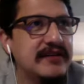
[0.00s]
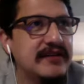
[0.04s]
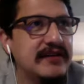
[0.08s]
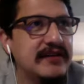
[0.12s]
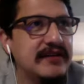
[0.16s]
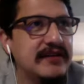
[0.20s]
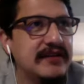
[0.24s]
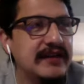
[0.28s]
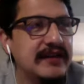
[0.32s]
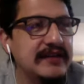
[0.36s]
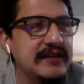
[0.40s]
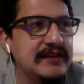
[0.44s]

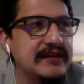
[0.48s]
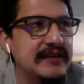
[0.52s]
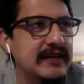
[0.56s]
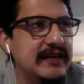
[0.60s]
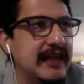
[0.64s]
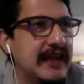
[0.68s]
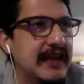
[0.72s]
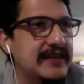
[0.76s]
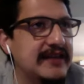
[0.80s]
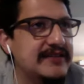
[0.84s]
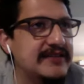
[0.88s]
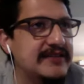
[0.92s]
like, the
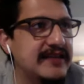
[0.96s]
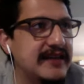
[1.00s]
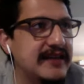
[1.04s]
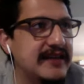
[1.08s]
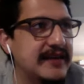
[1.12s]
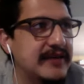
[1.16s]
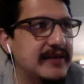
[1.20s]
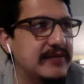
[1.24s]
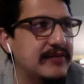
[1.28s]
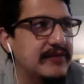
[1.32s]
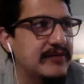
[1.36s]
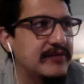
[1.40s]
last
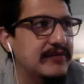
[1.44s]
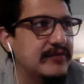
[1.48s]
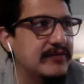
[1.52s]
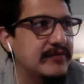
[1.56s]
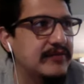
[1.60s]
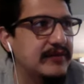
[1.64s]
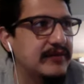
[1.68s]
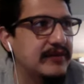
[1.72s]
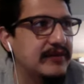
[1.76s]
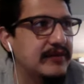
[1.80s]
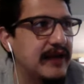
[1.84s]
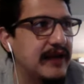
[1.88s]
time
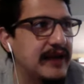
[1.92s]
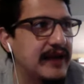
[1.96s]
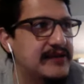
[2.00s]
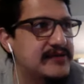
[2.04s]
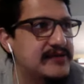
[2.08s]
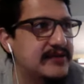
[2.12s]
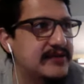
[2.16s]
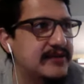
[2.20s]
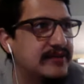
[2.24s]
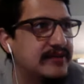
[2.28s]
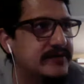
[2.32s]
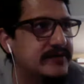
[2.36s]
I took
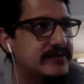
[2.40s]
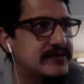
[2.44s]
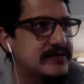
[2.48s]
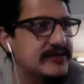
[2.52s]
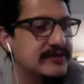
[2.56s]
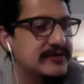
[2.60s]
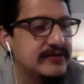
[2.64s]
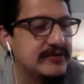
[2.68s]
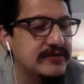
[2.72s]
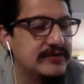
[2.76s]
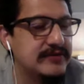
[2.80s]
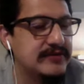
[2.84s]
them
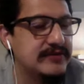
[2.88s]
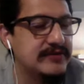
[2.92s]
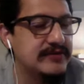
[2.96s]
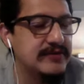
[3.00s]
to